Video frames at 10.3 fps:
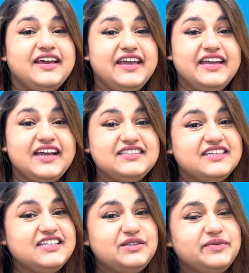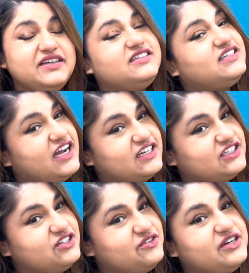Hey guys, it's me, Dr.
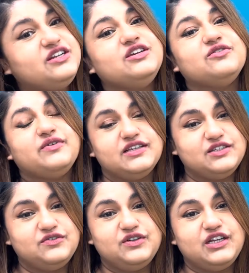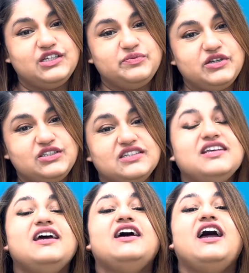Nooreen, your resident foot and ankle
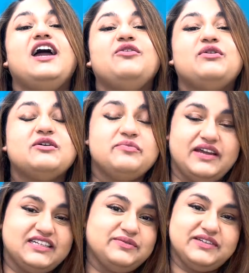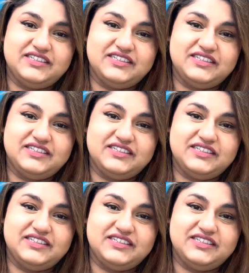specialist, and welcome back to my